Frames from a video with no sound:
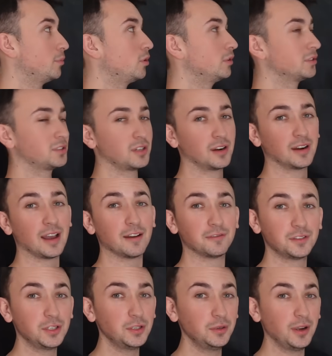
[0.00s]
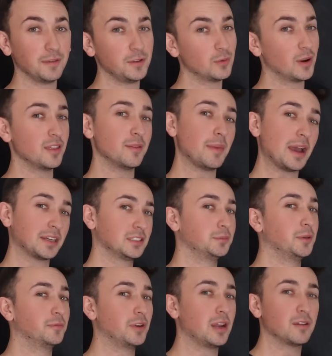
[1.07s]
the Polar Star F2 if you want the
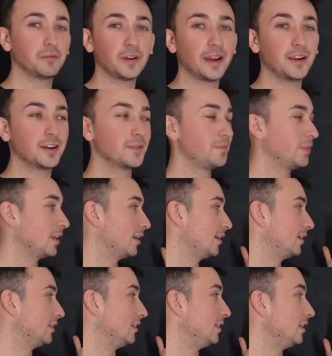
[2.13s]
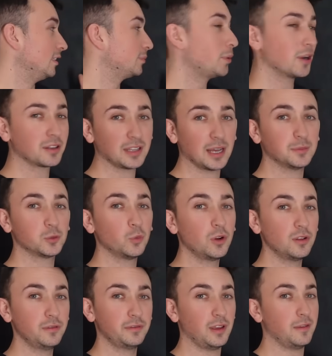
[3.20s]
maximum rate of fire, the Spark Labs
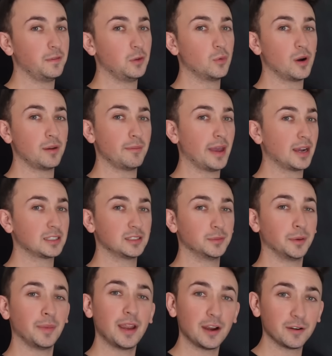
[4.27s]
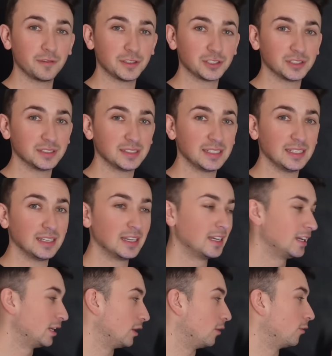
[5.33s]
Wolf if you want maximum air efficiency,
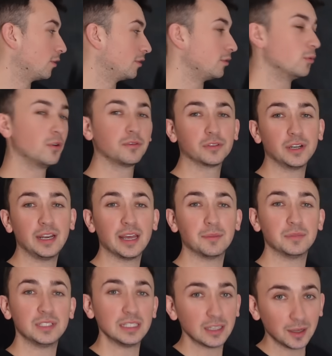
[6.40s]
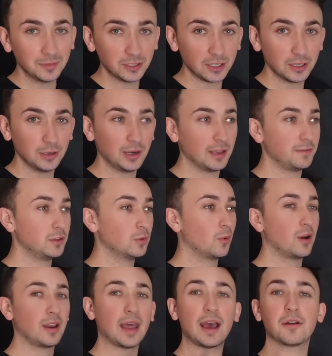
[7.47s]
or the Wolverine MTW if you
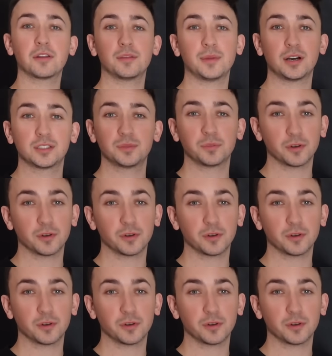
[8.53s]
want out-of-the-box